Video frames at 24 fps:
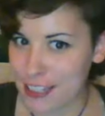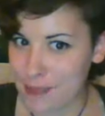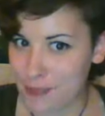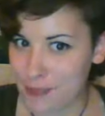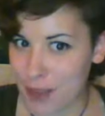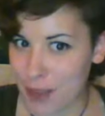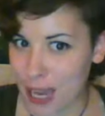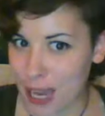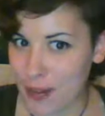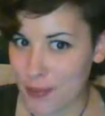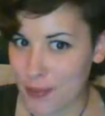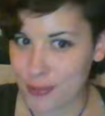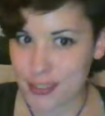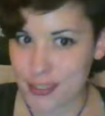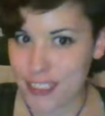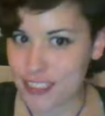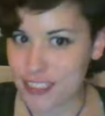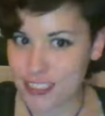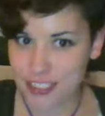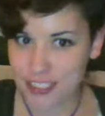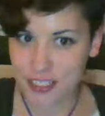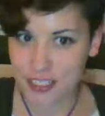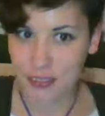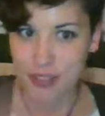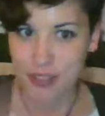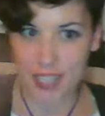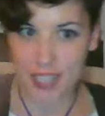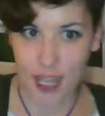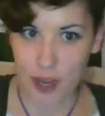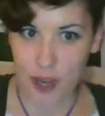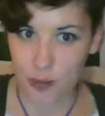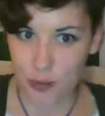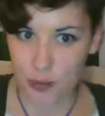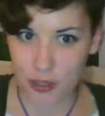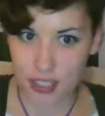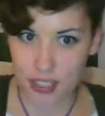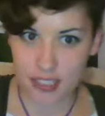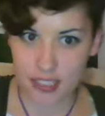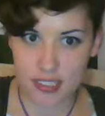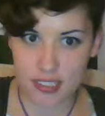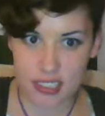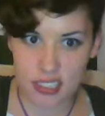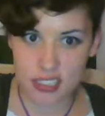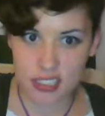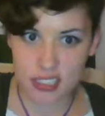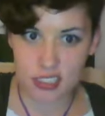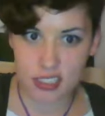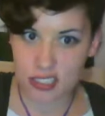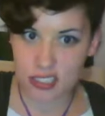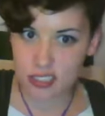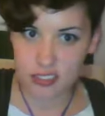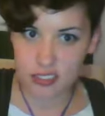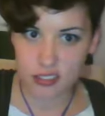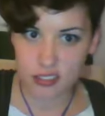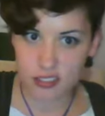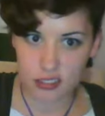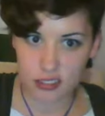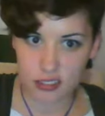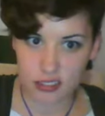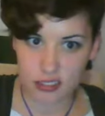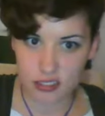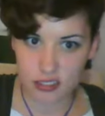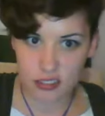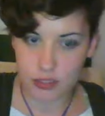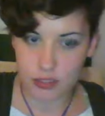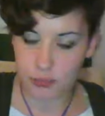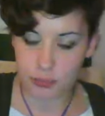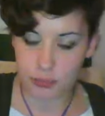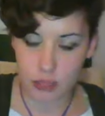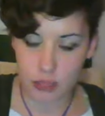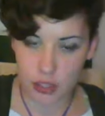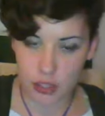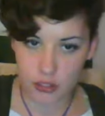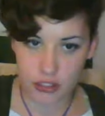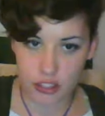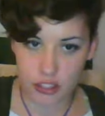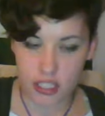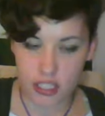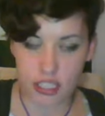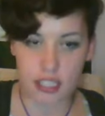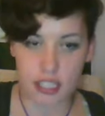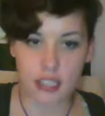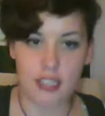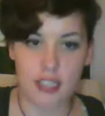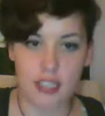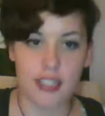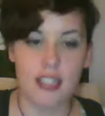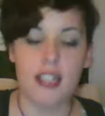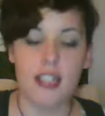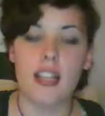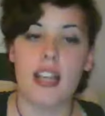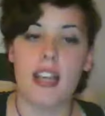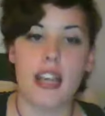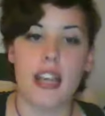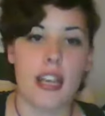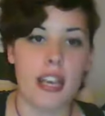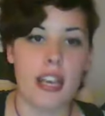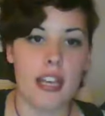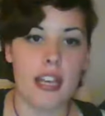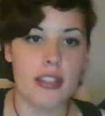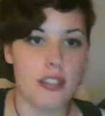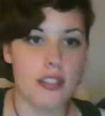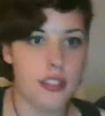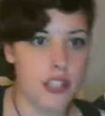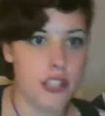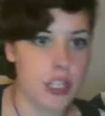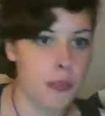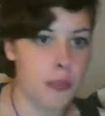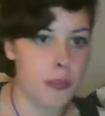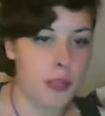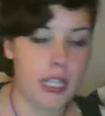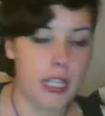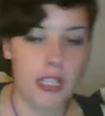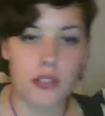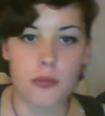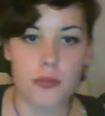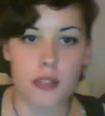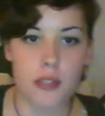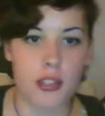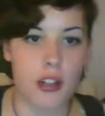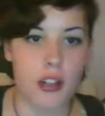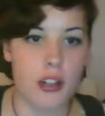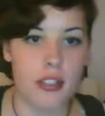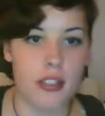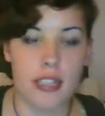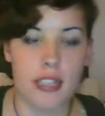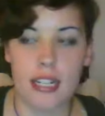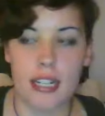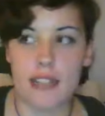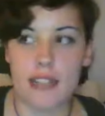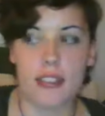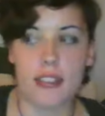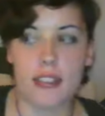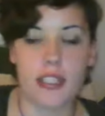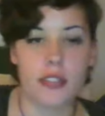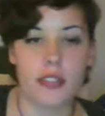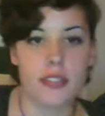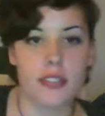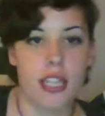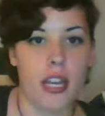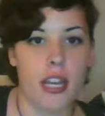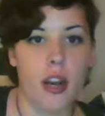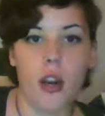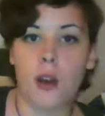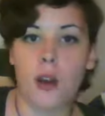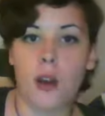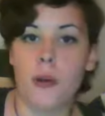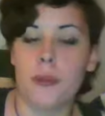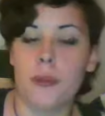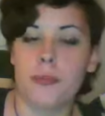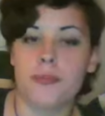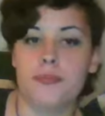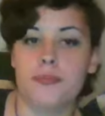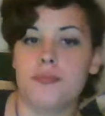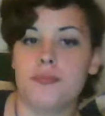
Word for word: Back when, you know, the cowboys and Indians bullshit and the Europeans were colonizing, they say, oh,